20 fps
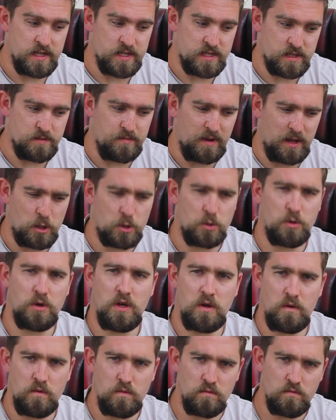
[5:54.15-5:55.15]
to make sure
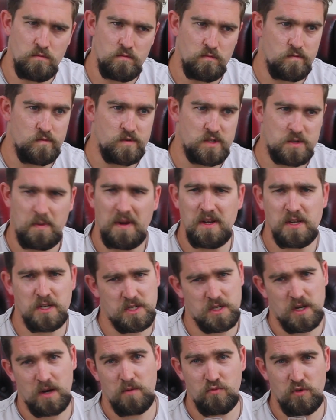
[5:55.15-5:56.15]
you spend your
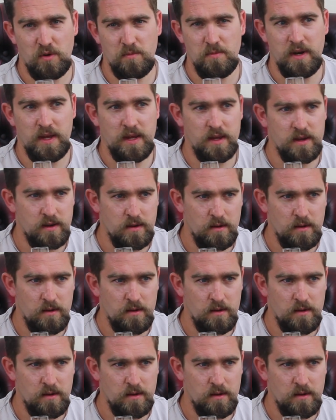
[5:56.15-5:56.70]
time properly.